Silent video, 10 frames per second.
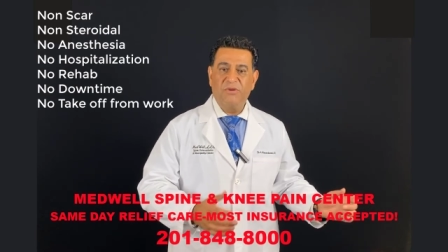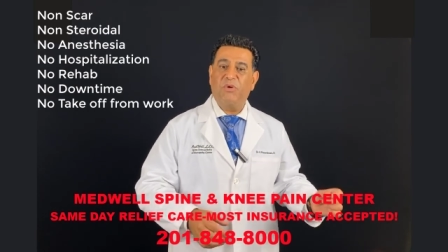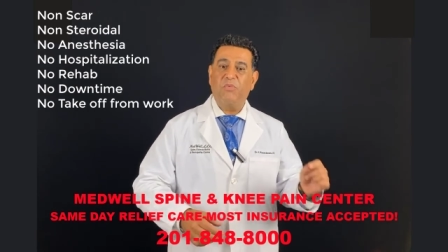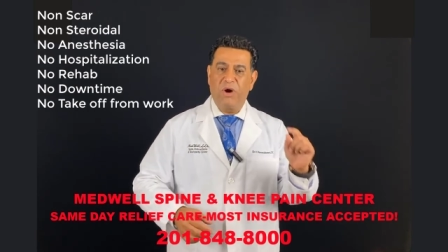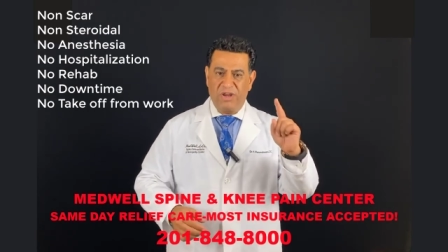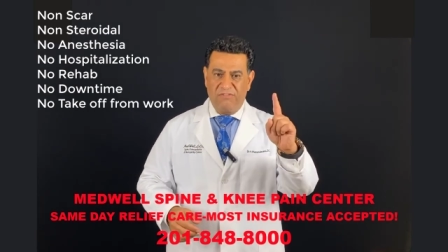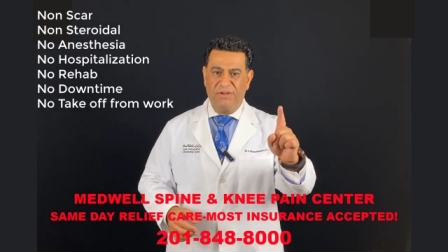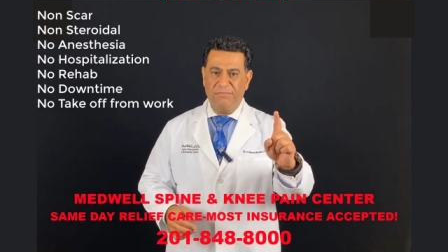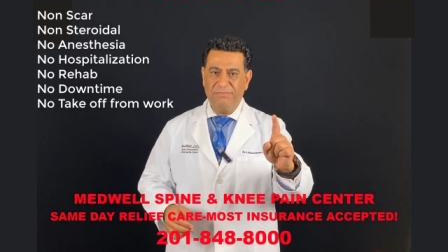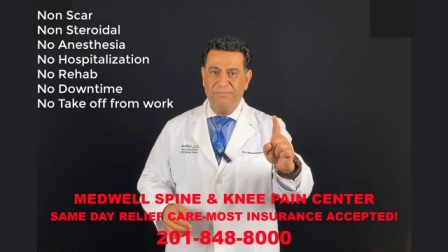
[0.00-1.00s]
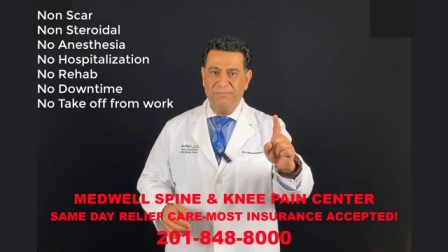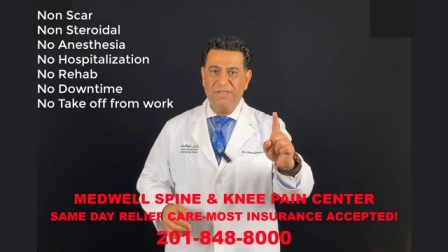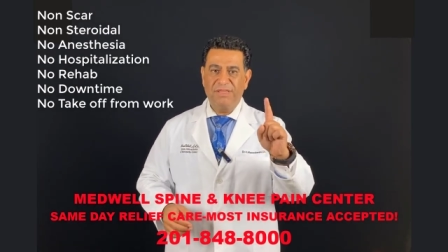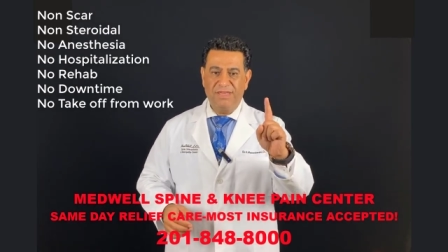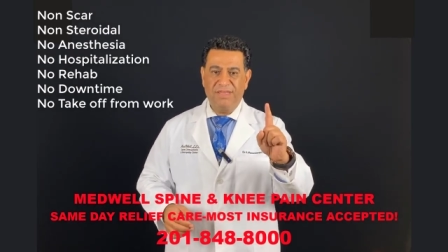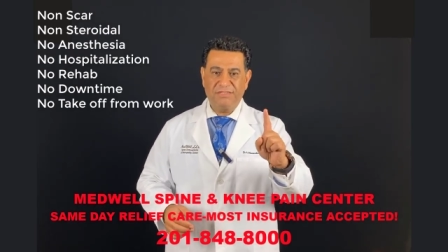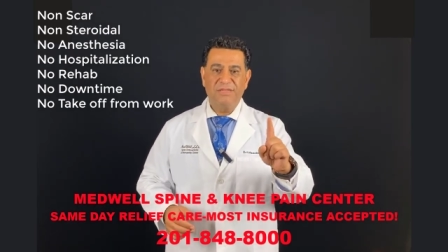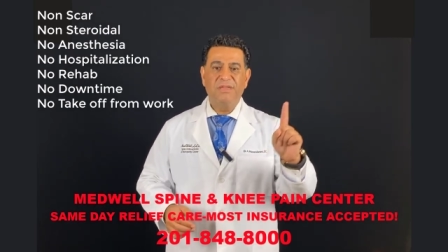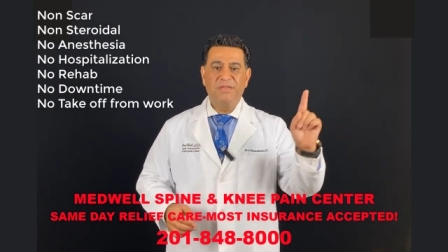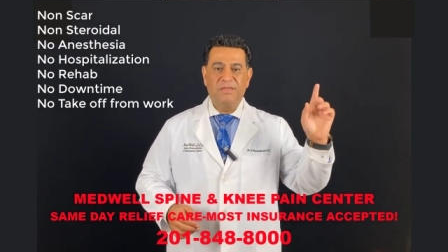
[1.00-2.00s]
Well, one of them
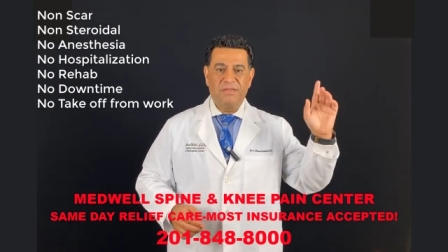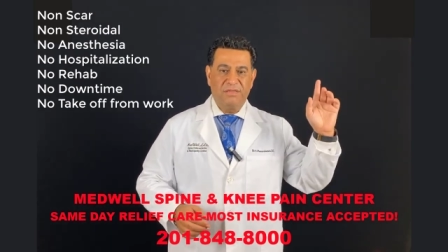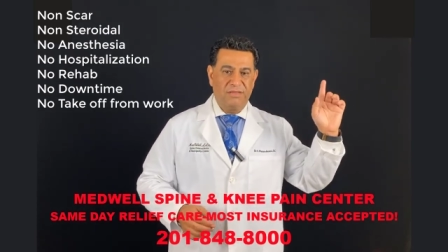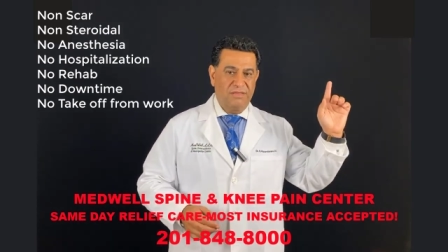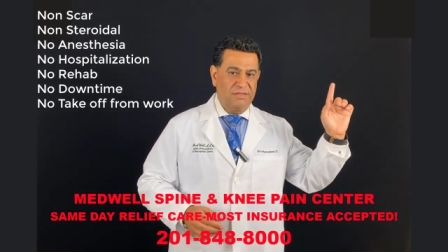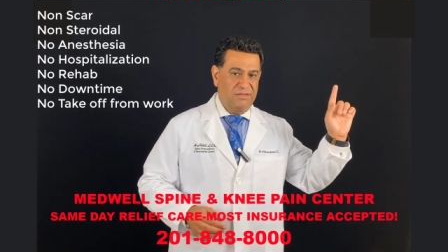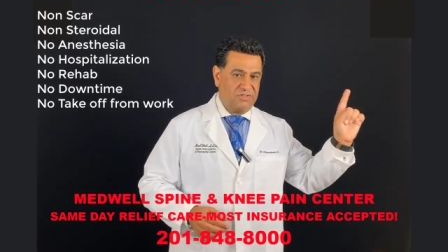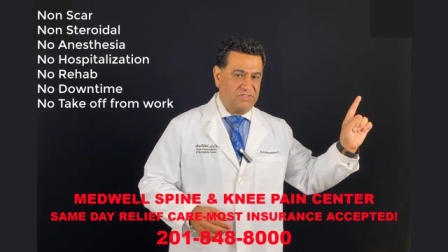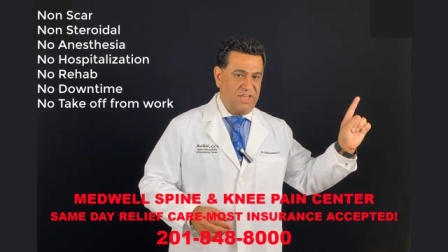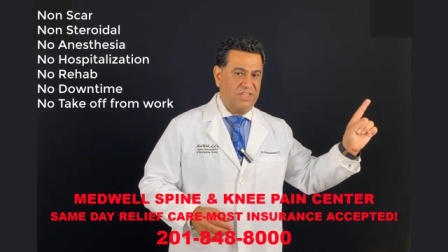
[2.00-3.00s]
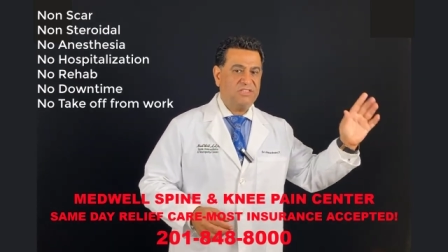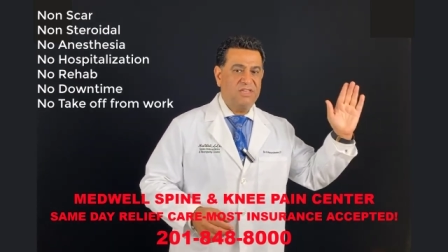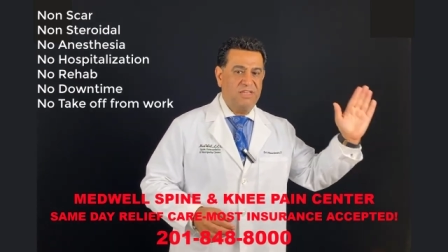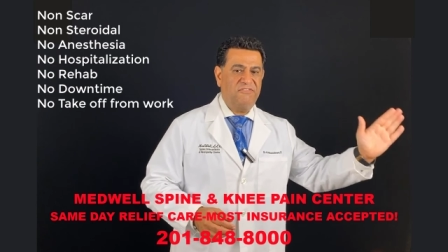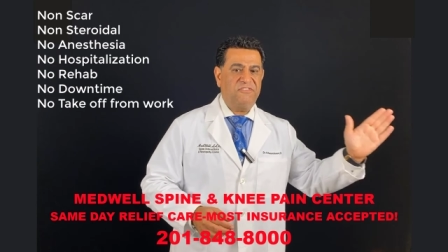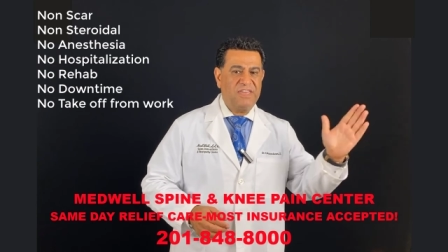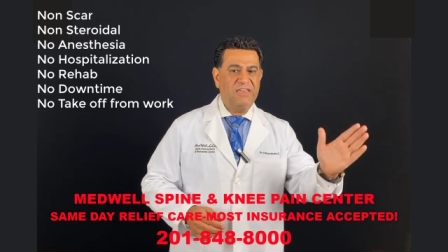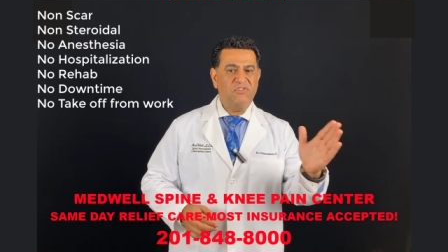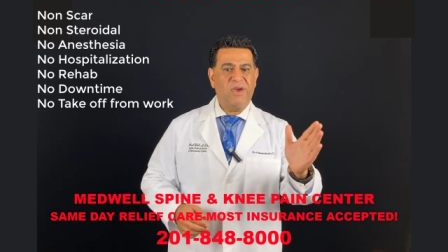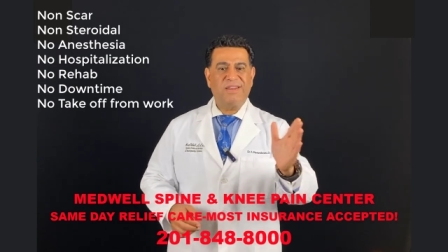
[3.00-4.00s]
is states, if we
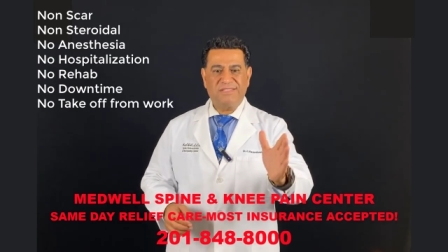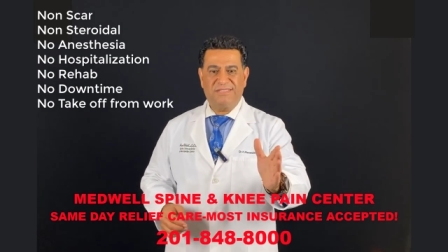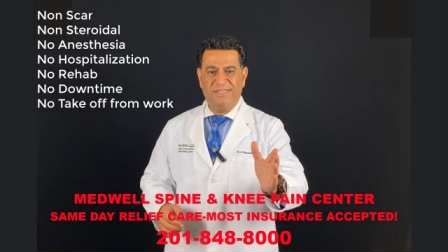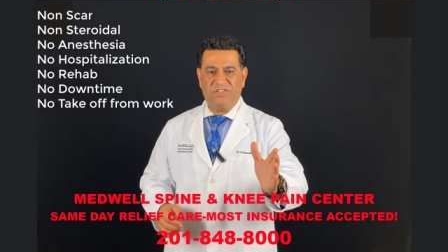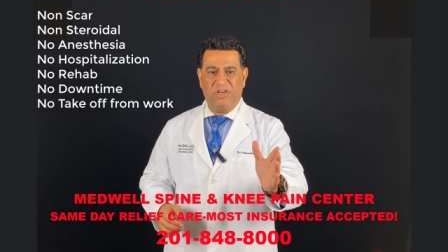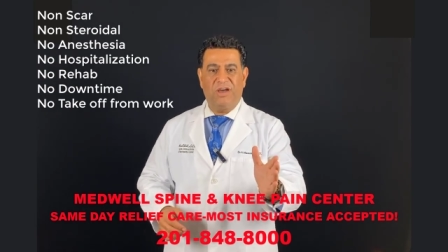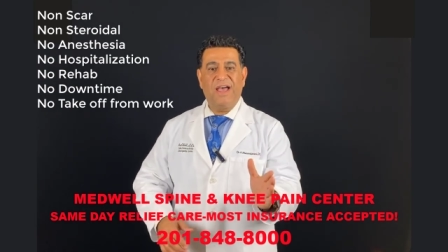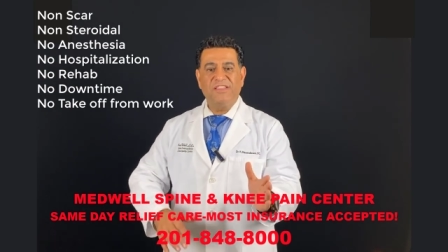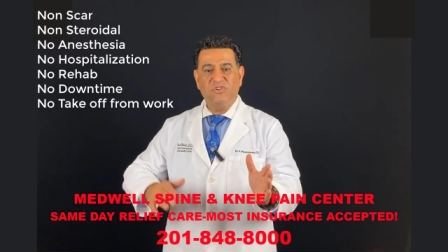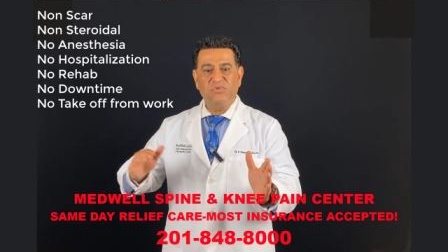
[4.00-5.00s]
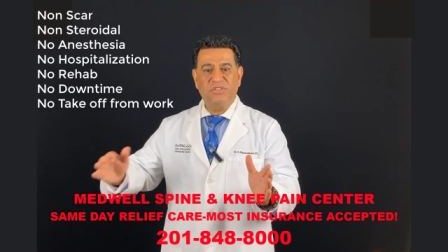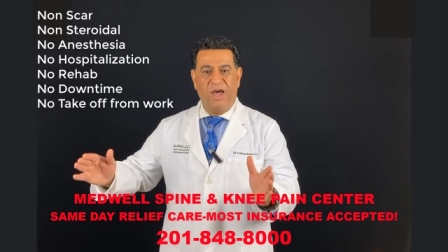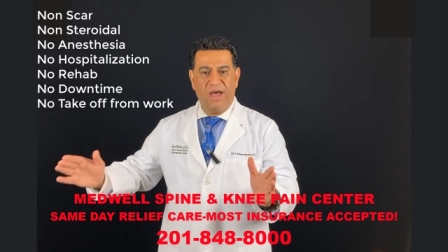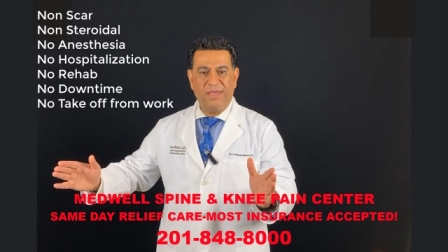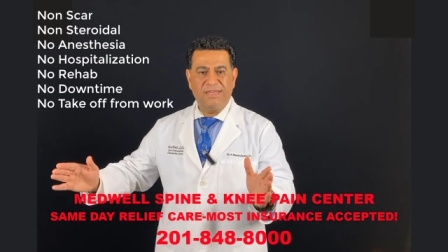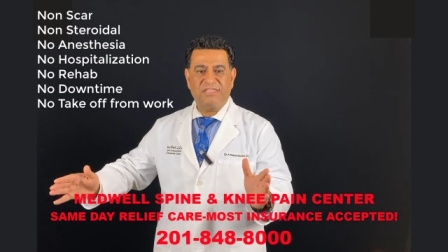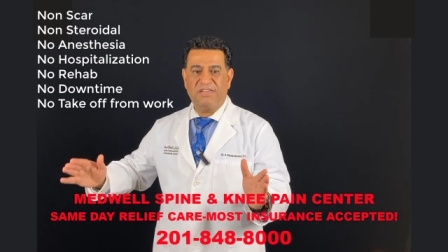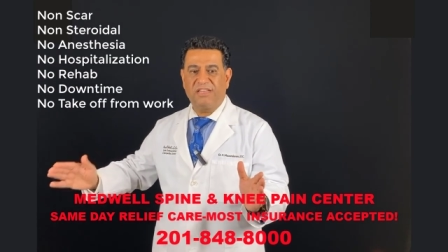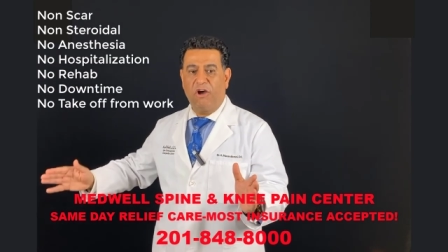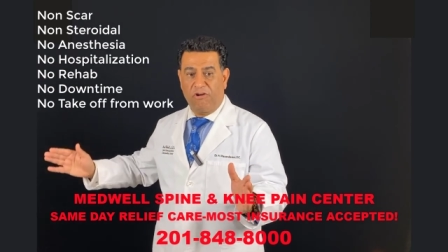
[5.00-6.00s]
give you anesthesia and you die, it's
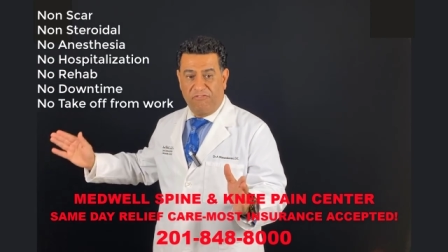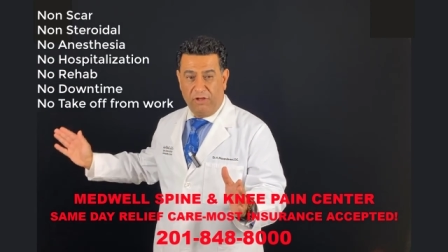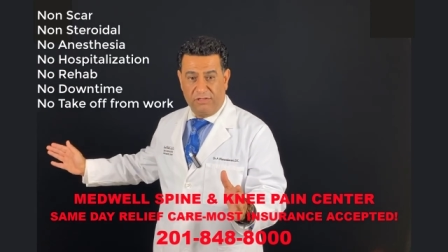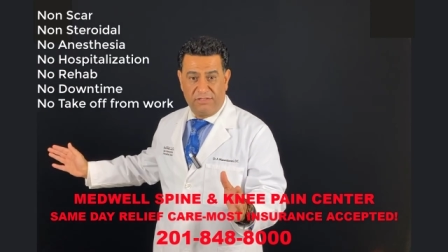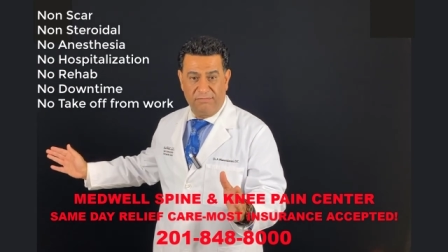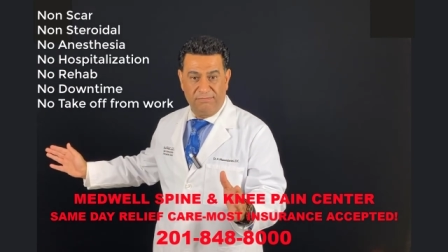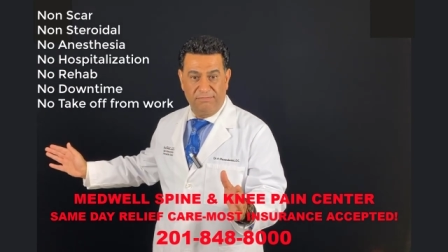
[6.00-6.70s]
not our fault.